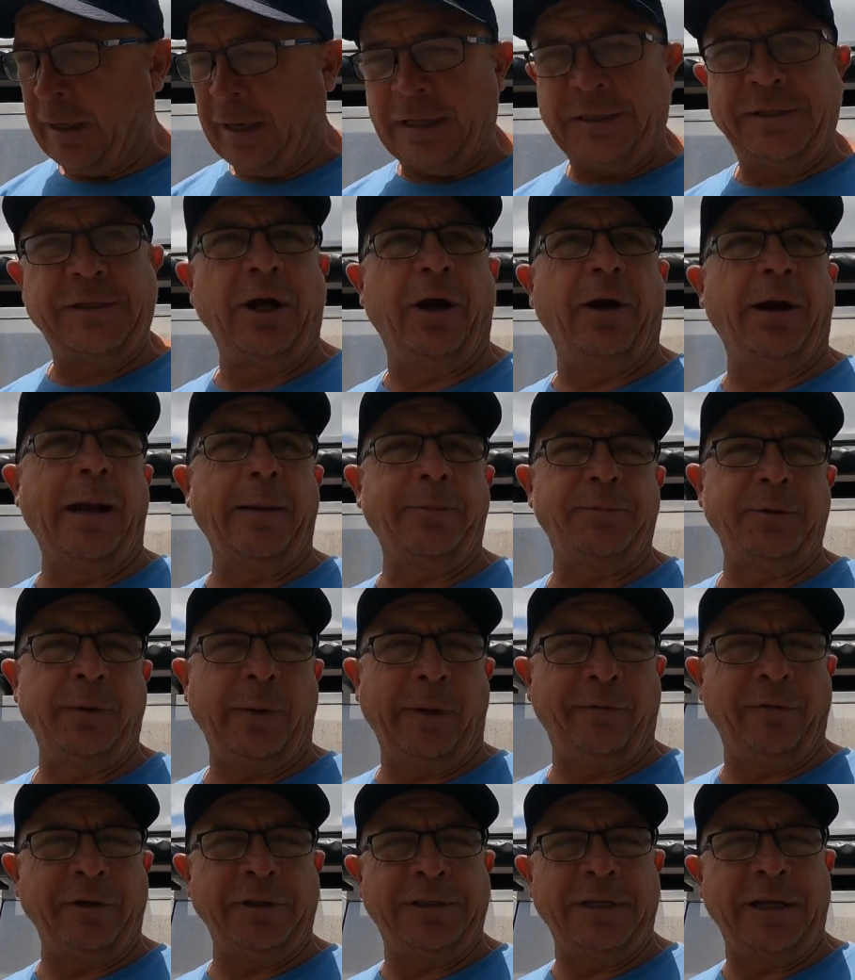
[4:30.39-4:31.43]
It's held up
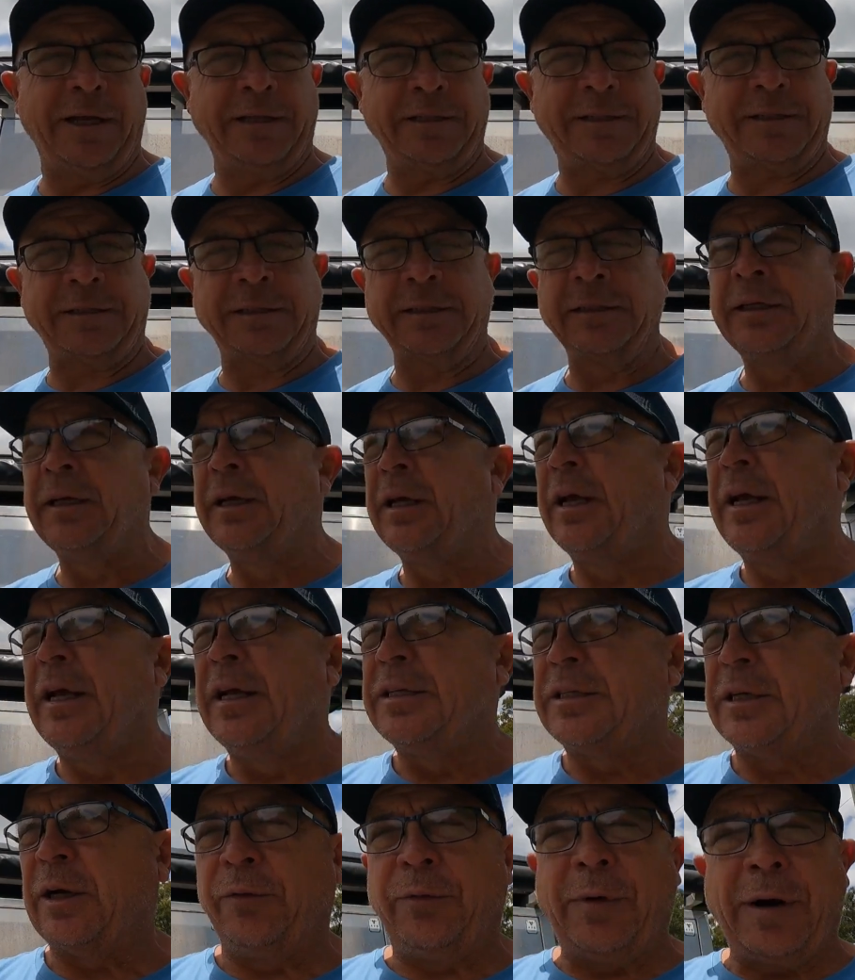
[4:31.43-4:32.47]
to every test.
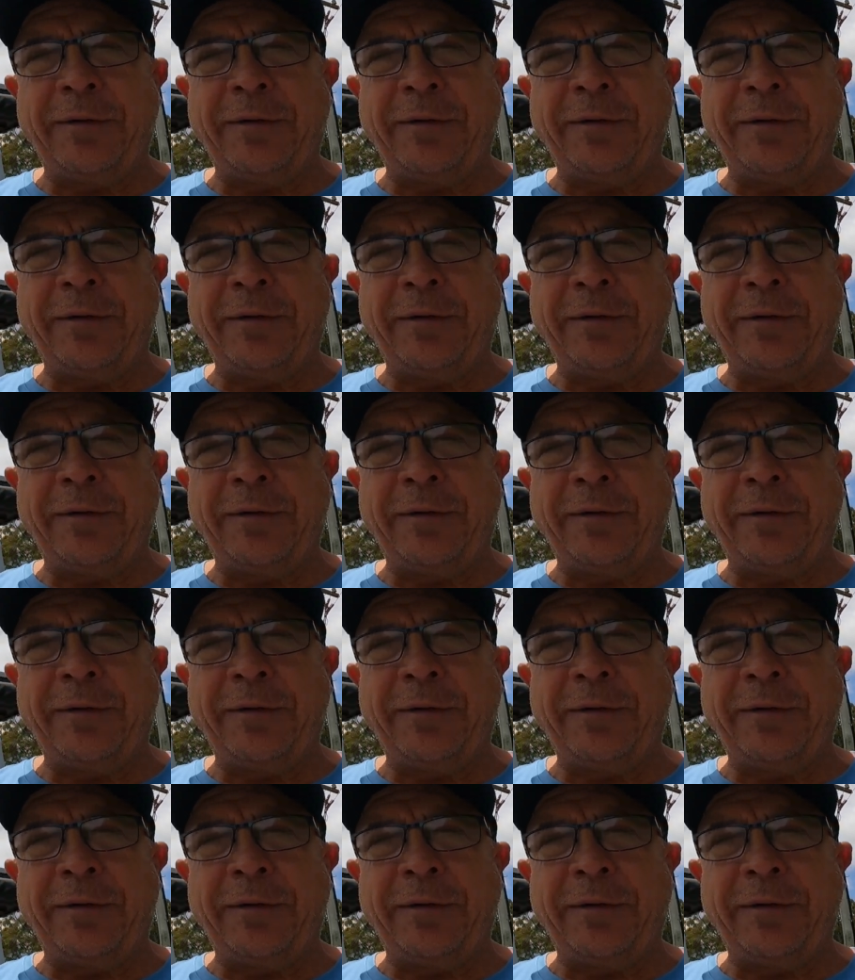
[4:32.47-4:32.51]
So I'll